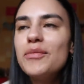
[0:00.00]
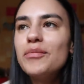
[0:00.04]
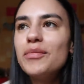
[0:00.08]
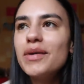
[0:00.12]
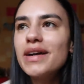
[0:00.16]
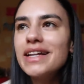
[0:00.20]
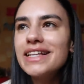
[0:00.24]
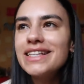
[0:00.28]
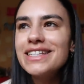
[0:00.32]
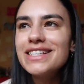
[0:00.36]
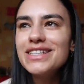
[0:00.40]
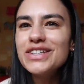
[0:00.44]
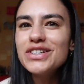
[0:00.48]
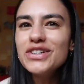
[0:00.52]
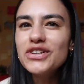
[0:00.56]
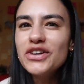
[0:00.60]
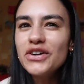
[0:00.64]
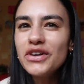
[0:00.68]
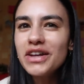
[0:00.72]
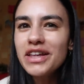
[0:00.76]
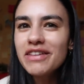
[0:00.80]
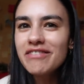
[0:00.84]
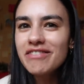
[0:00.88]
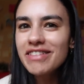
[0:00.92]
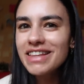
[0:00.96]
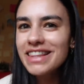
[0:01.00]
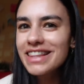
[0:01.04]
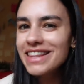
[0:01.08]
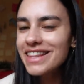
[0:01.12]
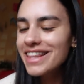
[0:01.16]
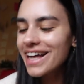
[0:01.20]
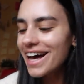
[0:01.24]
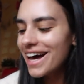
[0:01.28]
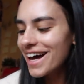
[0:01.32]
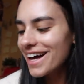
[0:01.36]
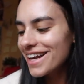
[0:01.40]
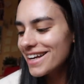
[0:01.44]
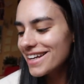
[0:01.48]
but it's not even
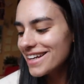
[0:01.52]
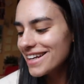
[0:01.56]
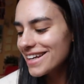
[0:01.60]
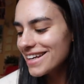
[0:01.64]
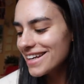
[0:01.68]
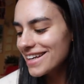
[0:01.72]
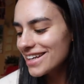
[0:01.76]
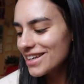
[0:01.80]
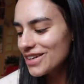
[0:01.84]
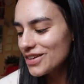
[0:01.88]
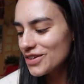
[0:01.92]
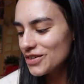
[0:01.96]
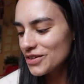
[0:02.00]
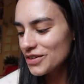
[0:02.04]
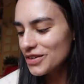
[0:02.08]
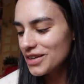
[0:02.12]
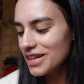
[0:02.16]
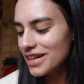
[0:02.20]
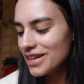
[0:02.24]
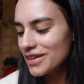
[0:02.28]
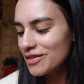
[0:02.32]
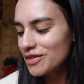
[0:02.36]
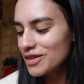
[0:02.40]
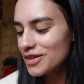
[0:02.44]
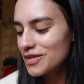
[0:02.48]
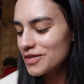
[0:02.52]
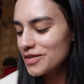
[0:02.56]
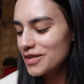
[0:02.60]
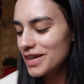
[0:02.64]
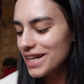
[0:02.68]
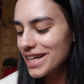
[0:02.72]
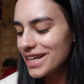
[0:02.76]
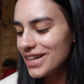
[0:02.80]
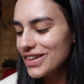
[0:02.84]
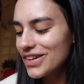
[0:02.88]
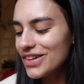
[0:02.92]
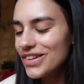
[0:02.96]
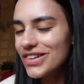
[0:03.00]
that good of a
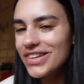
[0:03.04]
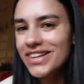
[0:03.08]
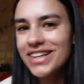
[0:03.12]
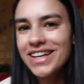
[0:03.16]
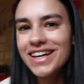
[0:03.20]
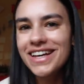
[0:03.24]
reel.